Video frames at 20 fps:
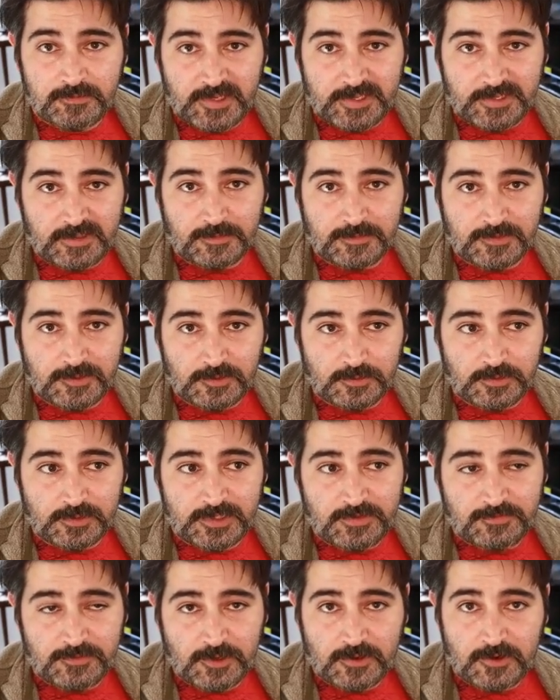get them to
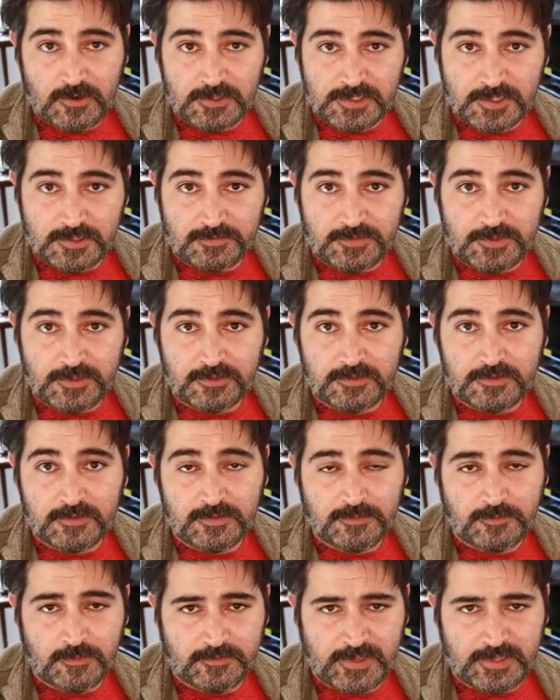leave their cards on the field,
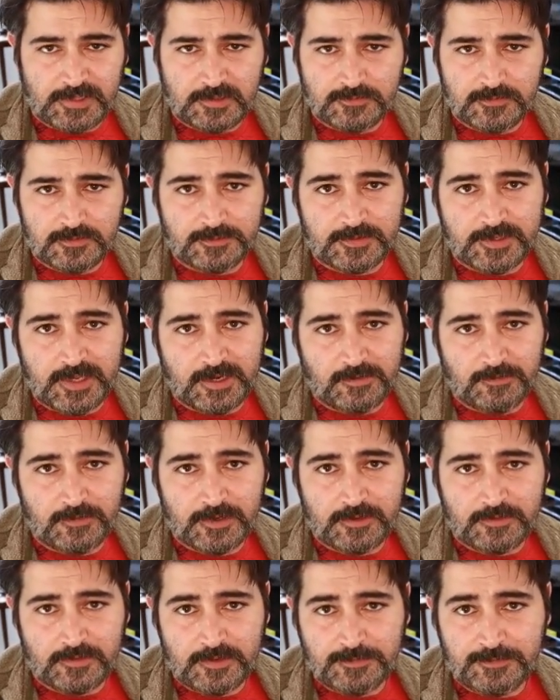prevent them from getting rid
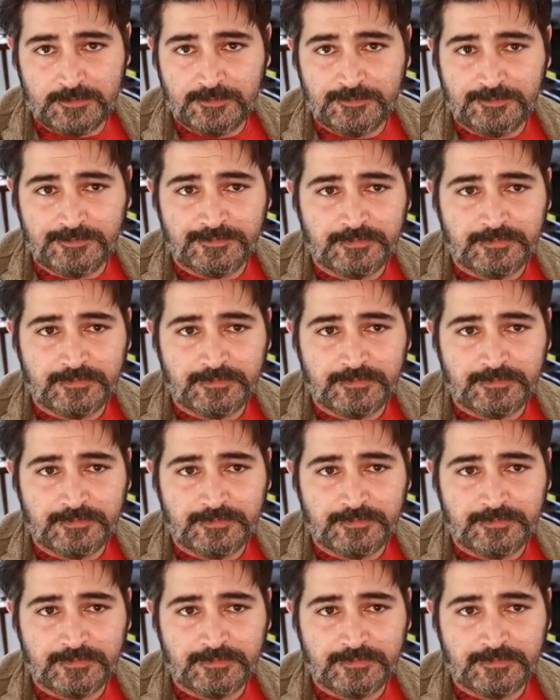of them.